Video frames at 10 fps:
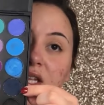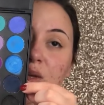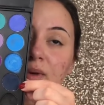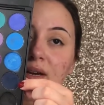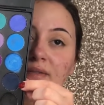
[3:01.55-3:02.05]
a
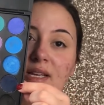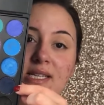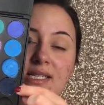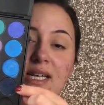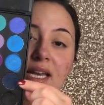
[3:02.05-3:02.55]
little bit of
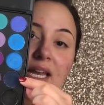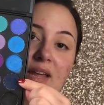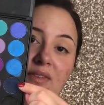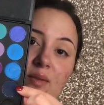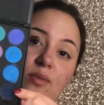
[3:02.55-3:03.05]
this
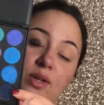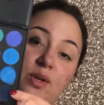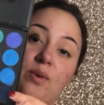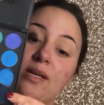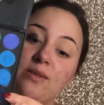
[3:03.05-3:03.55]
navy
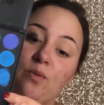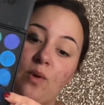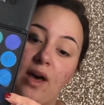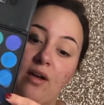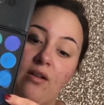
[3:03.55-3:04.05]
blue as
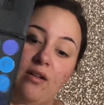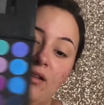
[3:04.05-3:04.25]
well.